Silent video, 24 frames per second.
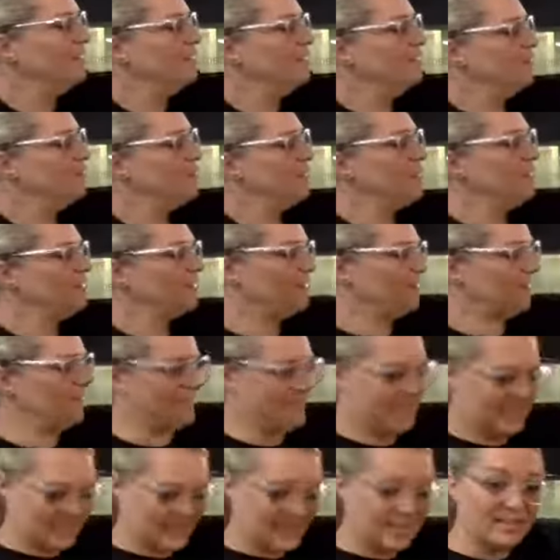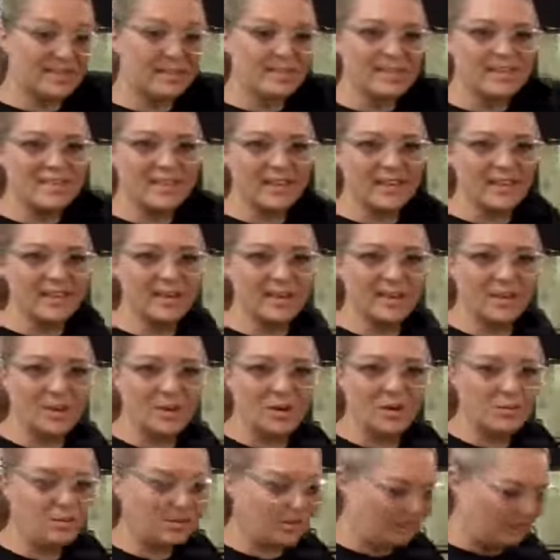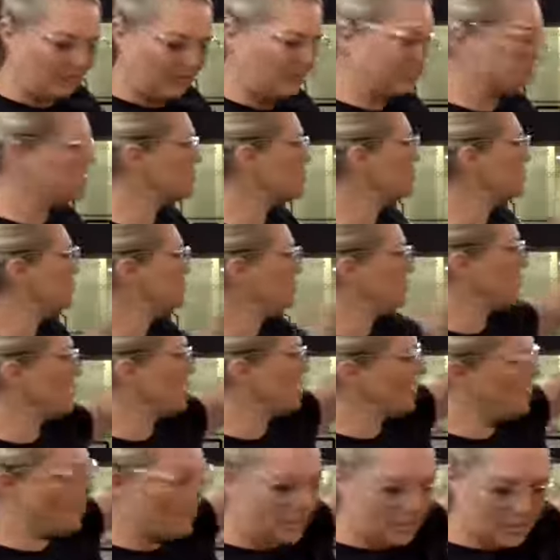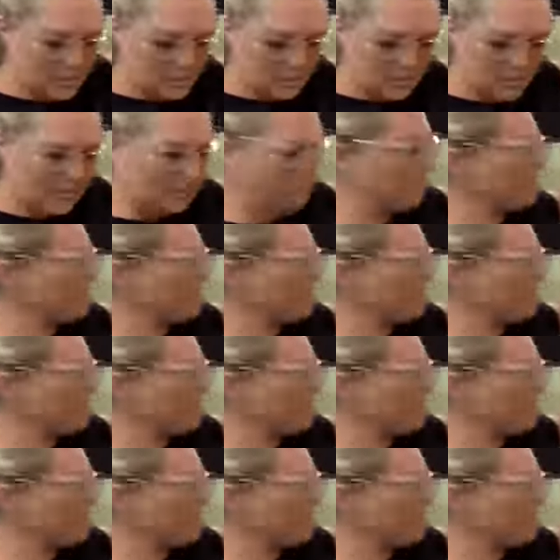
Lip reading: But you can see the second coat covers really well. Oh, I'll do some up